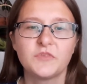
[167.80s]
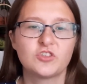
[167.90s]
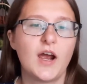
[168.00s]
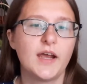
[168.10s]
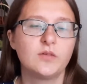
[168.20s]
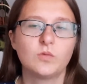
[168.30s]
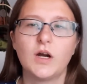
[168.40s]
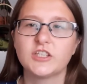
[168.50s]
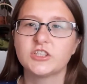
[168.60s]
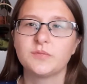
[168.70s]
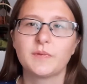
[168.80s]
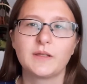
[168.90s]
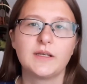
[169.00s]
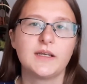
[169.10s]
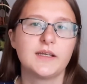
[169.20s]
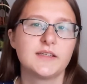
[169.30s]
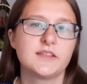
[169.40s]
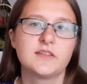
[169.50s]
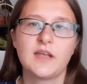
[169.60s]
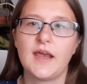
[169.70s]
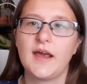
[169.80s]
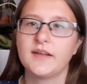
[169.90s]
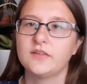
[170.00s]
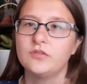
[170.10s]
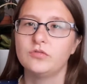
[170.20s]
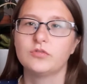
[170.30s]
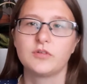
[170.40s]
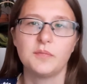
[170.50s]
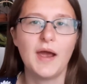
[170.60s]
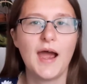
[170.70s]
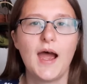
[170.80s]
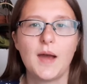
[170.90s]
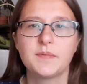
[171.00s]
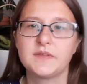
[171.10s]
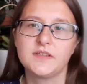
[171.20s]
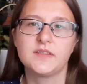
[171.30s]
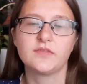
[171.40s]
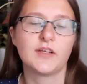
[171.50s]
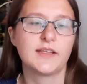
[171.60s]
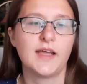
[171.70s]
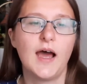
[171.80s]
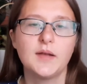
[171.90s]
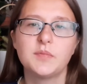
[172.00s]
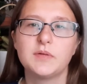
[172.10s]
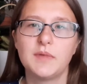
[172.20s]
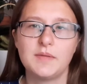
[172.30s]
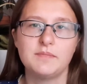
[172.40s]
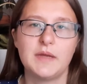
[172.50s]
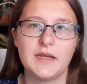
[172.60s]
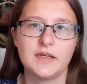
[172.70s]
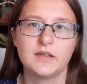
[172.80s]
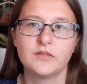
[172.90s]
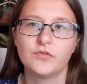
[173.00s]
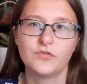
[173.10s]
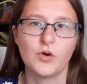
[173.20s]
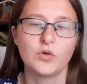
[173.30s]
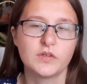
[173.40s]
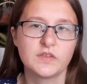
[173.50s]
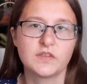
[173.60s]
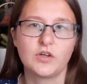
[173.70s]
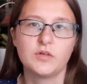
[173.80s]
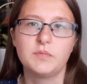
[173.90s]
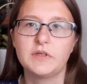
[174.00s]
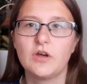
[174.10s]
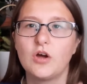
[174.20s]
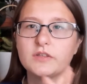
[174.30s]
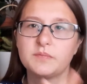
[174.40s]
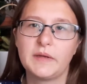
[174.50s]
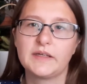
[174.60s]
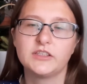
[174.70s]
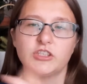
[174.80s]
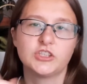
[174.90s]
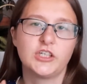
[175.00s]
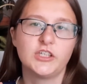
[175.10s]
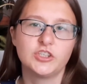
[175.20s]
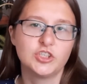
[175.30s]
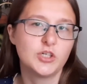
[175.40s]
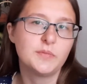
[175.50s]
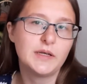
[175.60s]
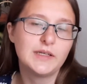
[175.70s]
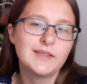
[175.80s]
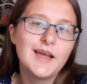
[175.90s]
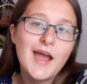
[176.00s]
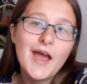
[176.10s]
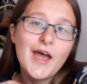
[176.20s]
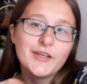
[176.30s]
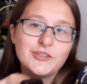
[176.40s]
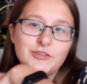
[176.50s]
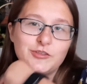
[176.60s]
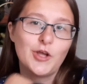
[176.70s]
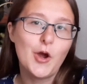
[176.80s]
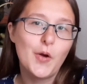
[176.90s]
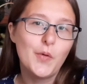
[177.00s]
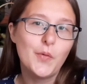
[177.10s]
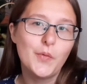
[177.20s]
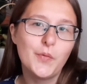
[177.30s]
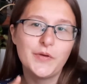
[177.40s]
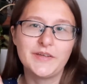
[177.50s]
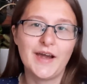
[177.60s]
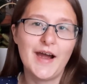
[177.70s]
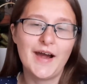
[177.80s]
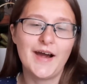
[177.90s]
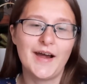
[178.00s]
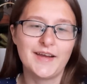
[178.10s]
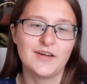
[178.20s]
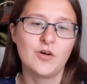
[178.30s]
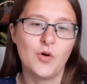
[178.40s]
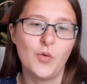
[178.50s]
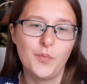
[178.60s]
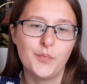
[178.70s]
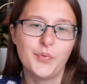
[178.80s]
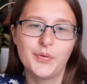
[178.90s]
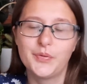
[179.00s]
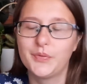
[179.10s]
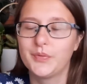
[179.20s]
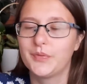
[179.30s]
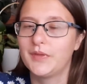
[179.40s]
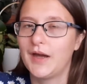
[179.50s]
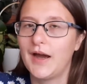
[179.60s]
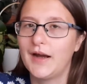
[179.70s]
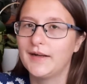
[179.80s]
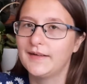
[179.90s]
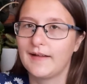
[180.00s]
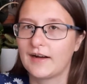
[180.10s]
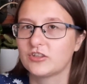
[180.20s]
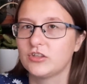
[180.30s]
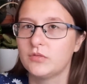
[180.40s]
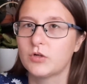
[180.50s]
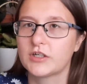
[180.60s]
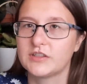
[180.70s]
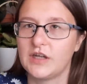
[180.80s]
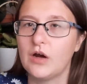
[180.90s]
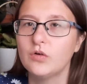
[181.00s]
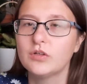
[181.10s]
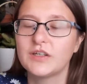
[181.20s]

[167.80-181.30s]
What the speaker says: try and watch some things and do some apps and stuff like that, but my main focus is gonna be on Spanish and German. So yeah, I hope that it actually works out.